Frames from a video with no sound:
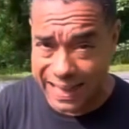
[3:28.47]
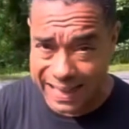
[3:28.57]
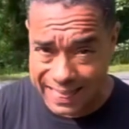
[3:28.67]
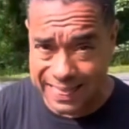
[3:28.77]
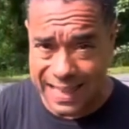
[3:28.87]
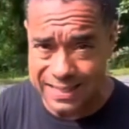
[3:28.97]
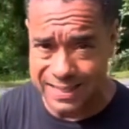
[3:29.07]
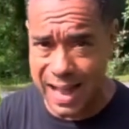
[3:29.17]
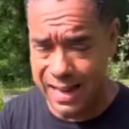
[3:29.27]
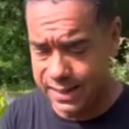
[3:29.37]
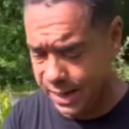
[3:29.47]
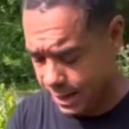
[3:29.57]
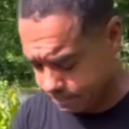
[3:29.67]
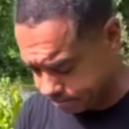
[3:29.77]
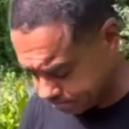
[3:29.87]
this idea.
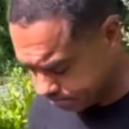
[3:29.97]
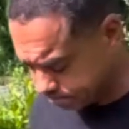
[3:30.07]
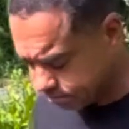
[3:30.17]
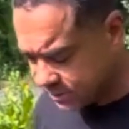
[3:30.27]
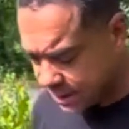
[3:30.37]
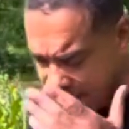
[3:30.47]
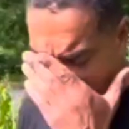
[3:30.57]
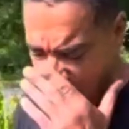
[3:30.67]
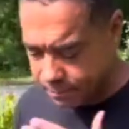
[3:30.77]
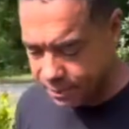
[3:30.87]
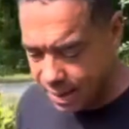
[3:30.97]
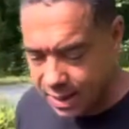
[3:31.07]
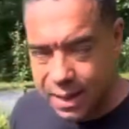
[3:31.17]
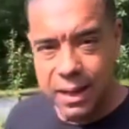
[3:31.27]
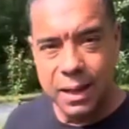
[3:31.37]
Now,
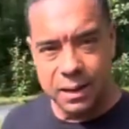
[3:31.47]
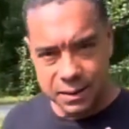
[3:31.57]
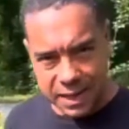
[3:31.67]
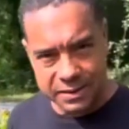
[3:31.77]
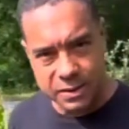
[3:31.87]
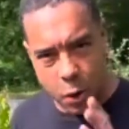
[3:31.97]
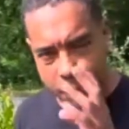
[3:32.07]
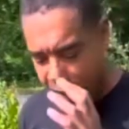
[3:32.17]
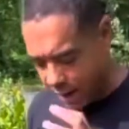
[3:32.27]
let's go over here